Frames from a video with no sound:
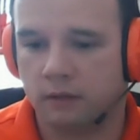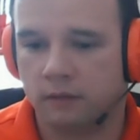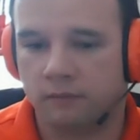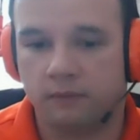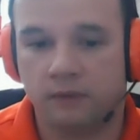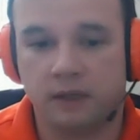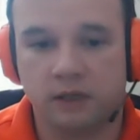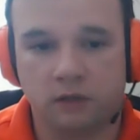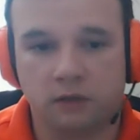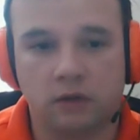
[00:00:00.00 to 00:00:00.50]

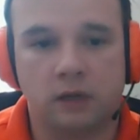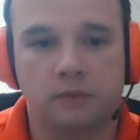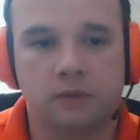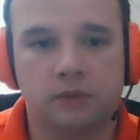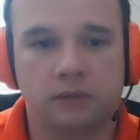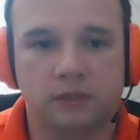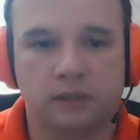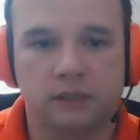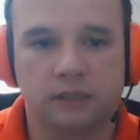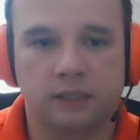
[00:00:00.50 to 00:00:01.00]
venue
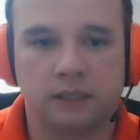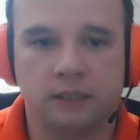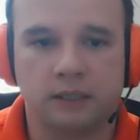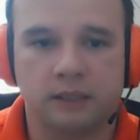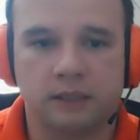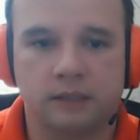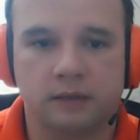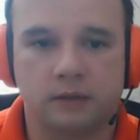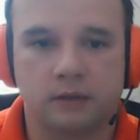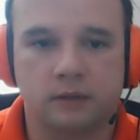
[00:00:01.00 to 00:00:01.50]
options, and
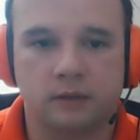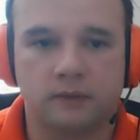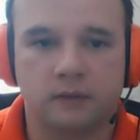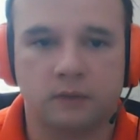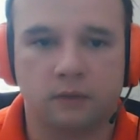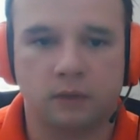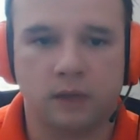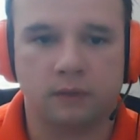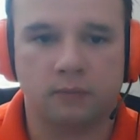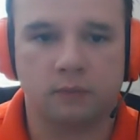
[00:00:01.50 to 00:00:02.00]
so hopefully
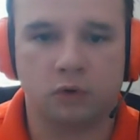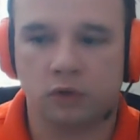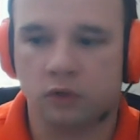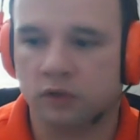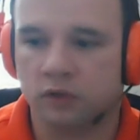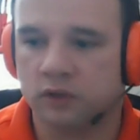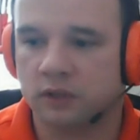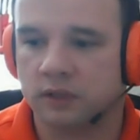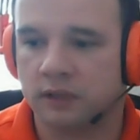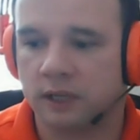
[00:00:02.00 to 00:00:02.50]
we'll have more
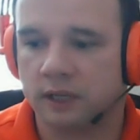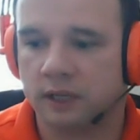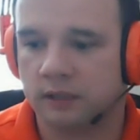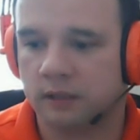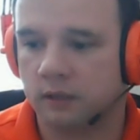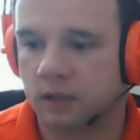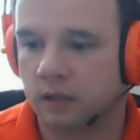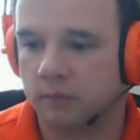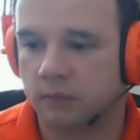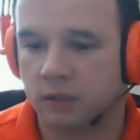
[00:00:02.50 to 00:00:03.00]
news on that in
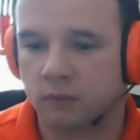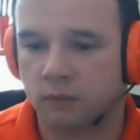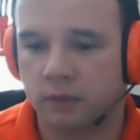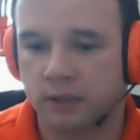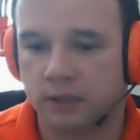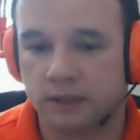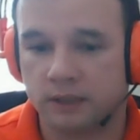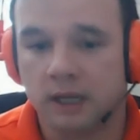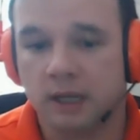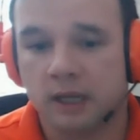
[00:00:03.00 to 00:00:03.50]
the coming
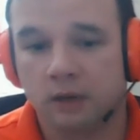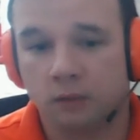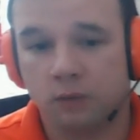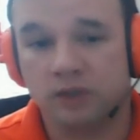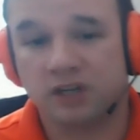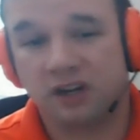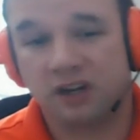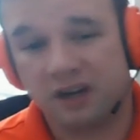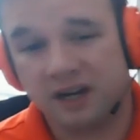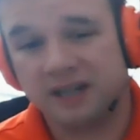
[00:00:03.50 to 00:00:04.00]
weeks,
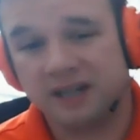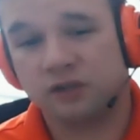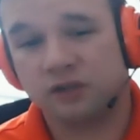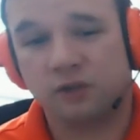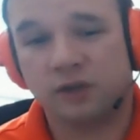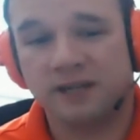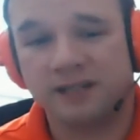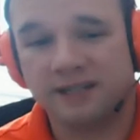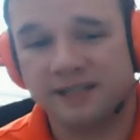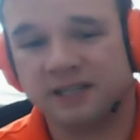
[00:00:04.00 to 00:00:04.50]
which kind of
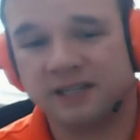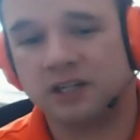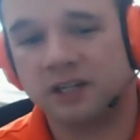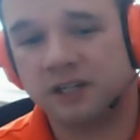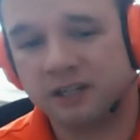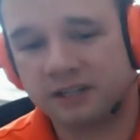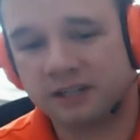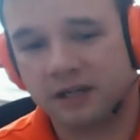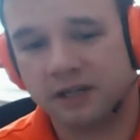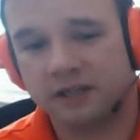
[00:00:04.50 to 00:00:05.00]

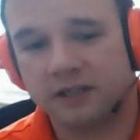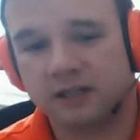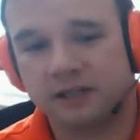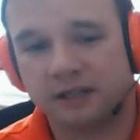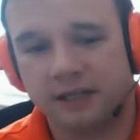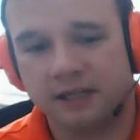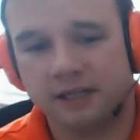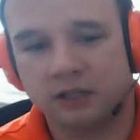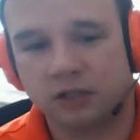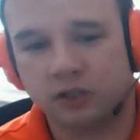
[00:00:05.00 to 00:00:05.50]
transitions us
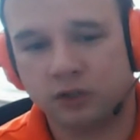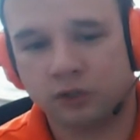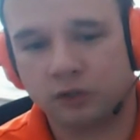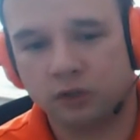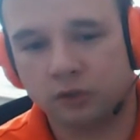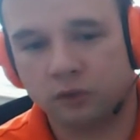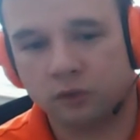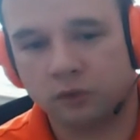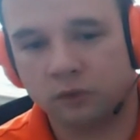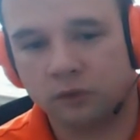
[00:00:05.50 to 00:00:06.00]

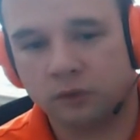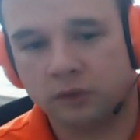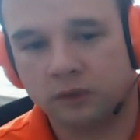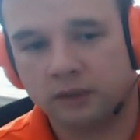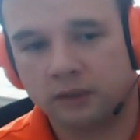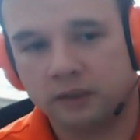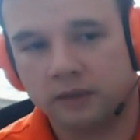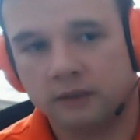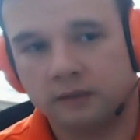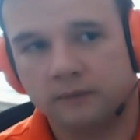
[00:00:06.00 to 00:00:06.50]
into
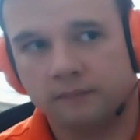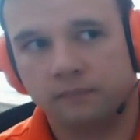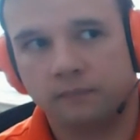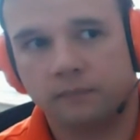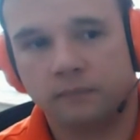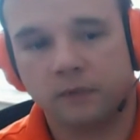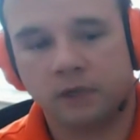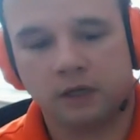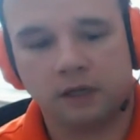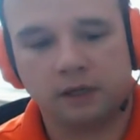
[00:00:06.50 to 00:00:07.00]

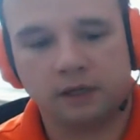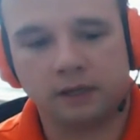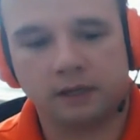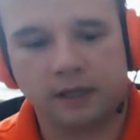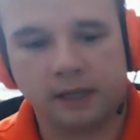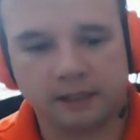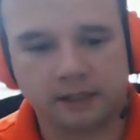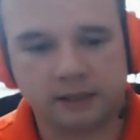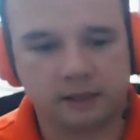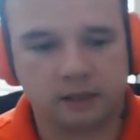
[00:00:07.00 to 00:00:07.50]
the
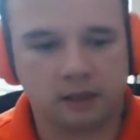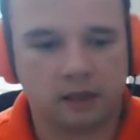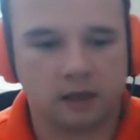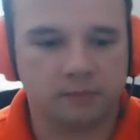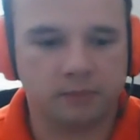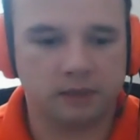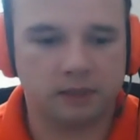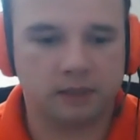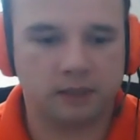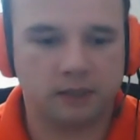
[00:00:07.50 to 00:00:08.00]
next
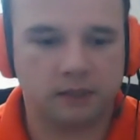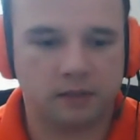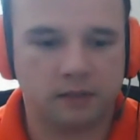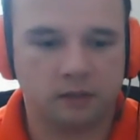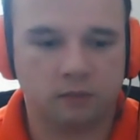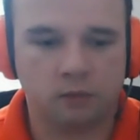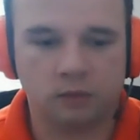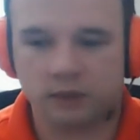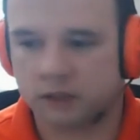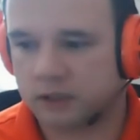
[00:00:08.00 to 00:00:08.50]
topic
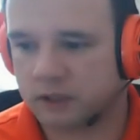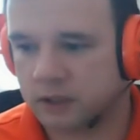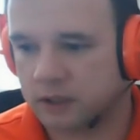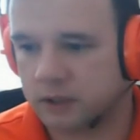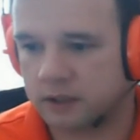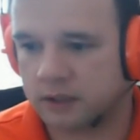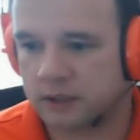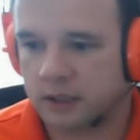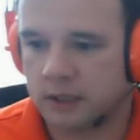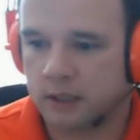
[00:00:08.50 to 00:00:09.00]
here, which
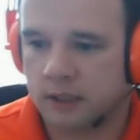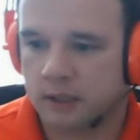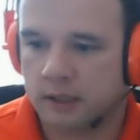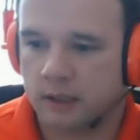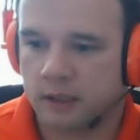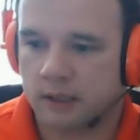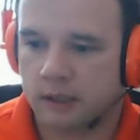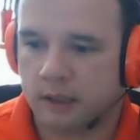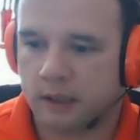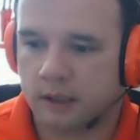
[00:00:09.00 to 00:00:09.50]
is
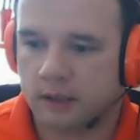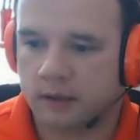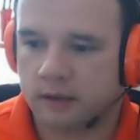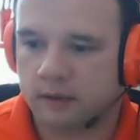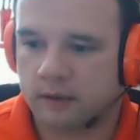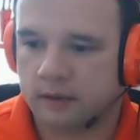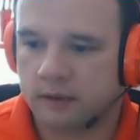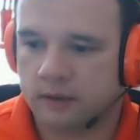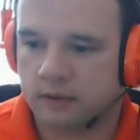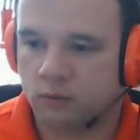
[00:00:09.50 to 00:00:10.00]

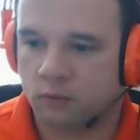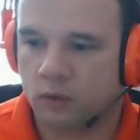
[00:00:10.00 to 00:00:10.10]
the